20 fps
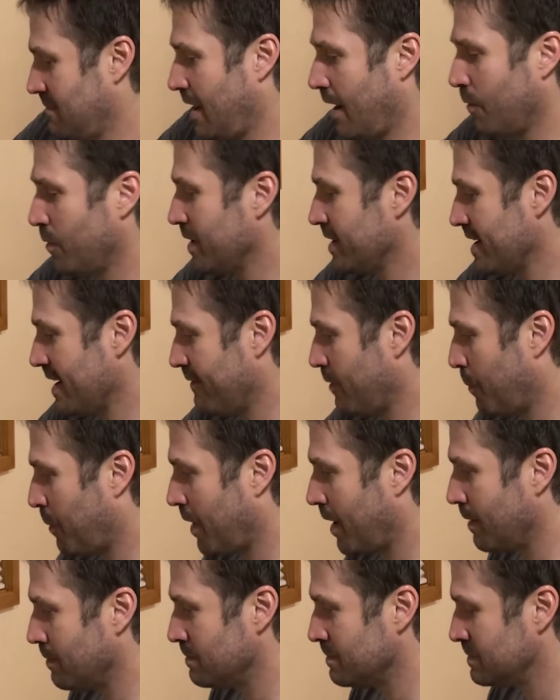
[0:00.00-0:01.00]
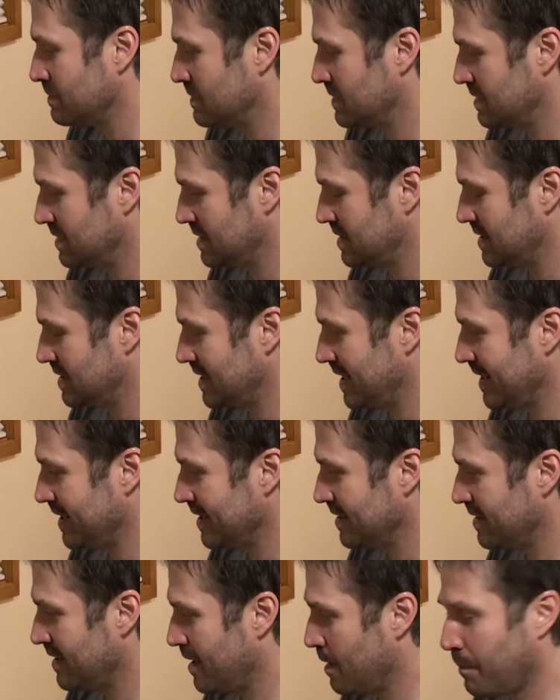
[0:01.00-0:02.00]
I wouldn't have a problem
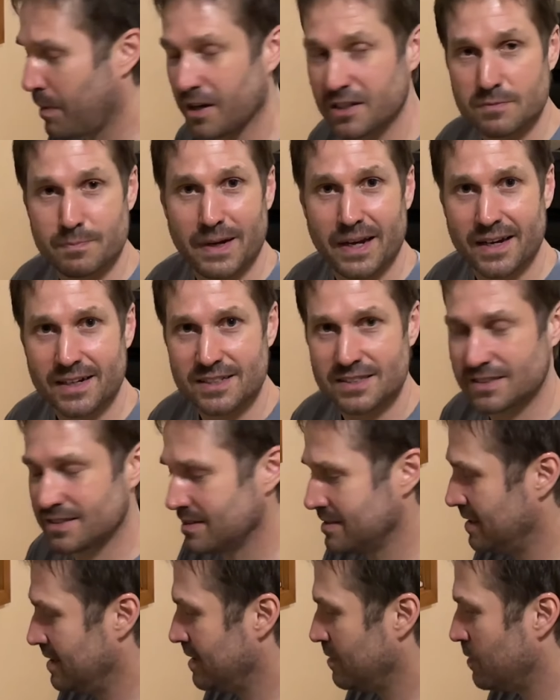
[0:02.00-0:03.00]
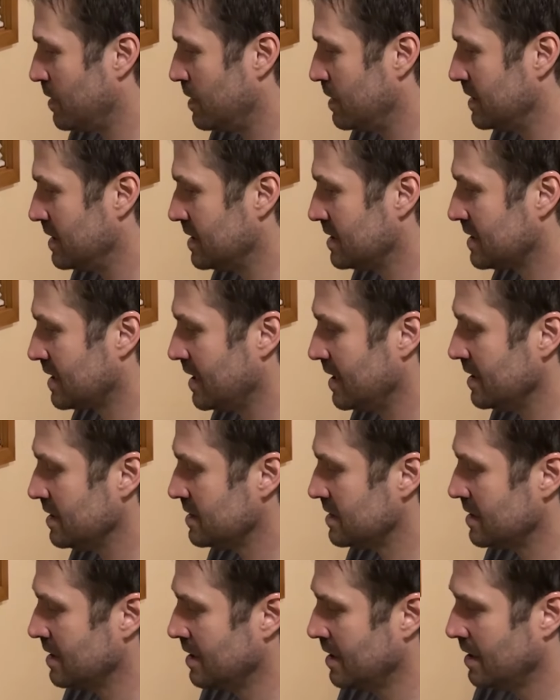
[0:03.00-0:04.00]
taking the AirPods Max anywhere in this
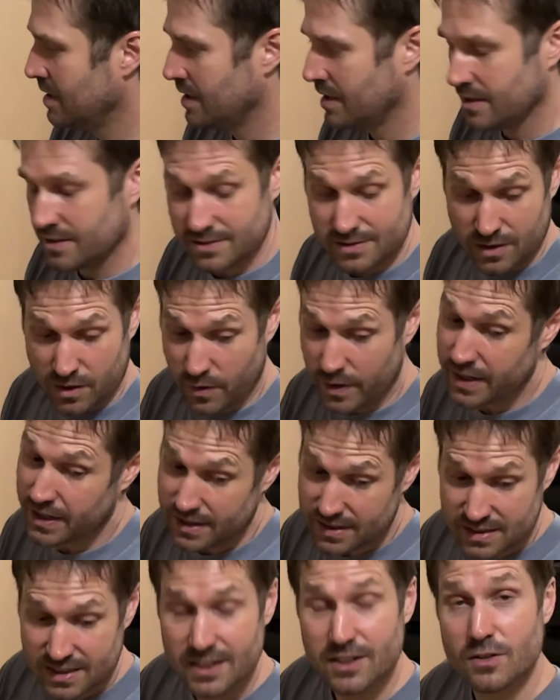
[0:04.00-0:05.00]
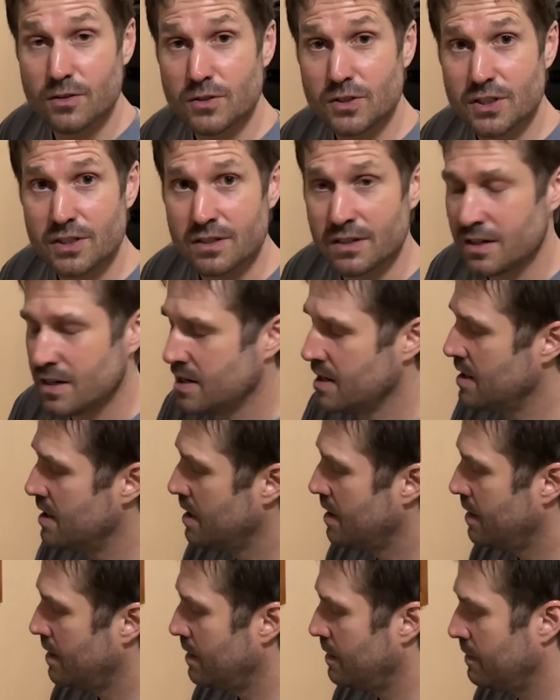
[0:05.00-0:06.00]
case. So it is huge,
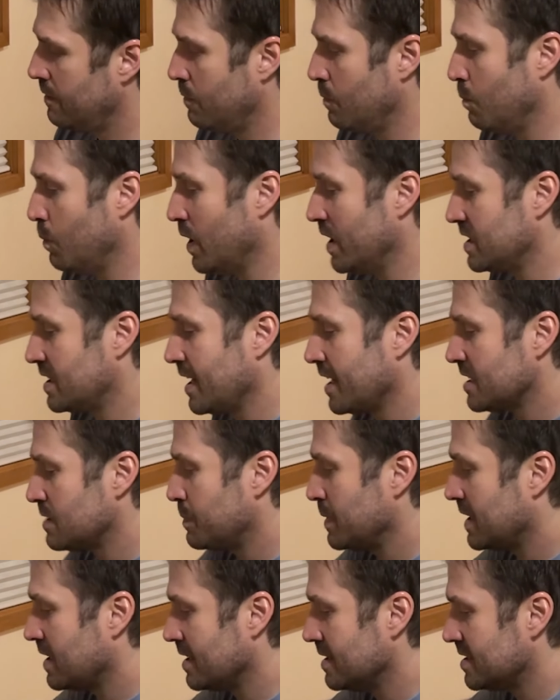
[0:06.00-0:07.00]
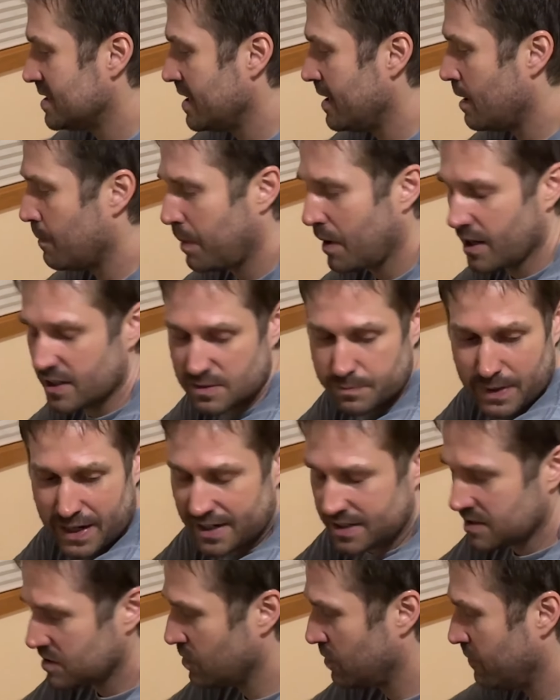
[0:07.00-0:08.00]
but that's because the AirPods
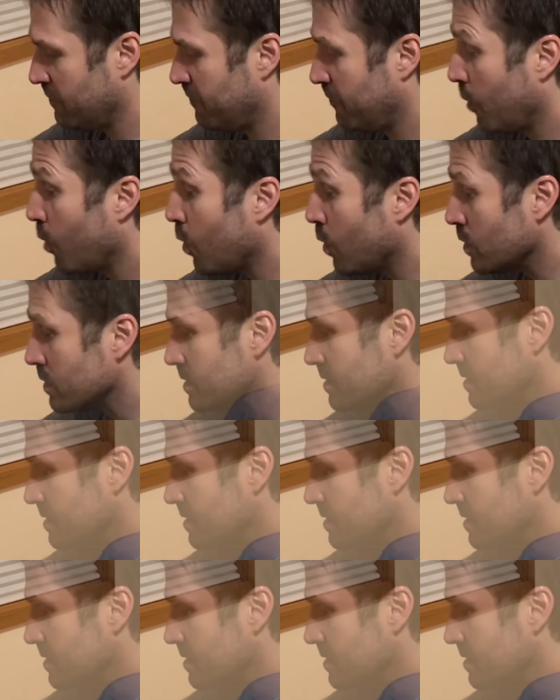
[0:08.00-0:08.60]
Max don't fold.